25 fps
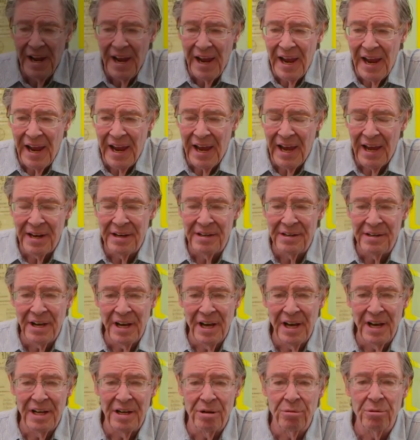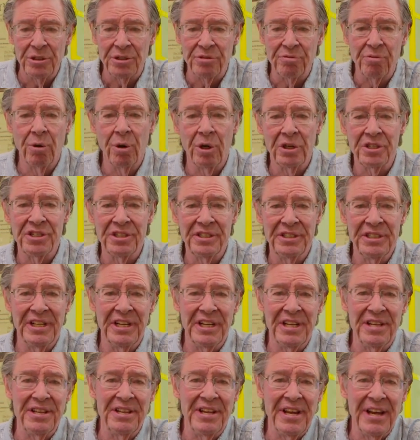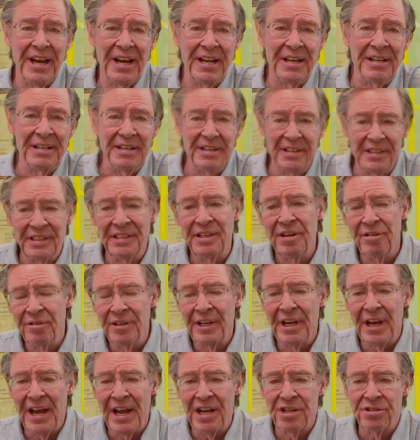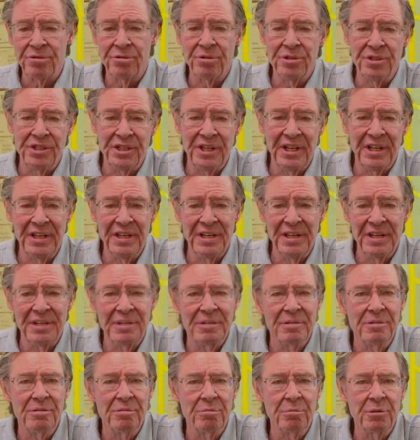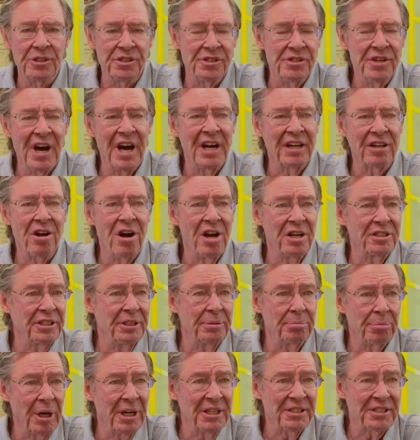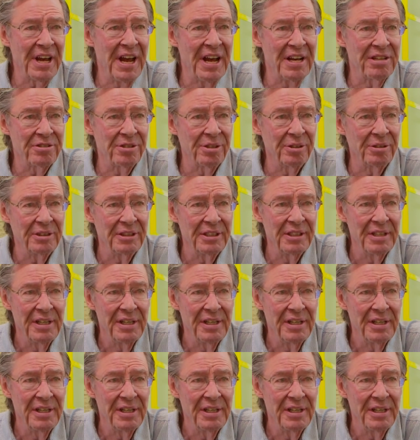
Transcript: And it was fortunate that giving estrogen was not causing breast cancer.